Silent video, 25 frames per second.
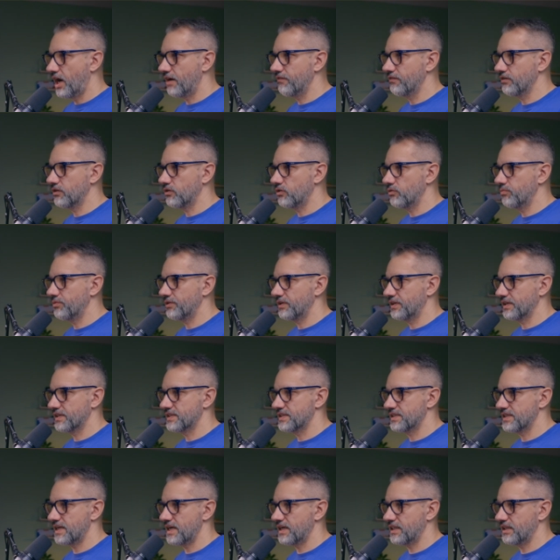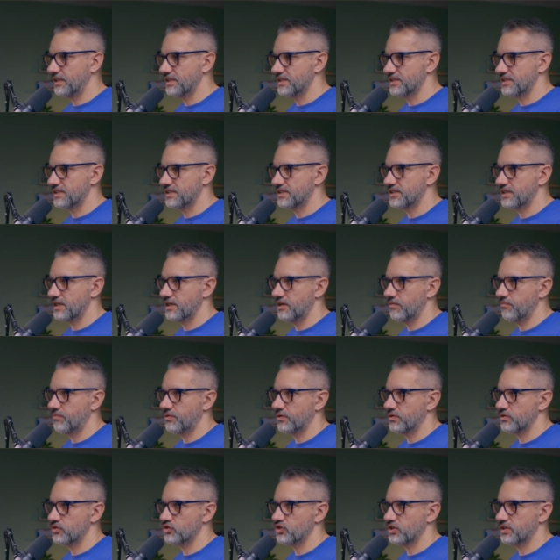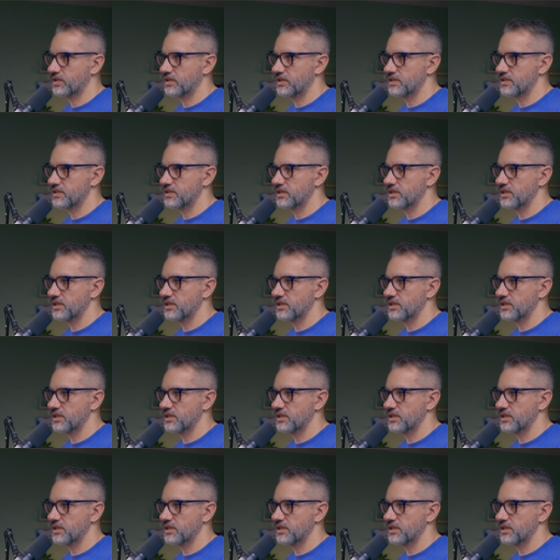I will open exactly the same project in the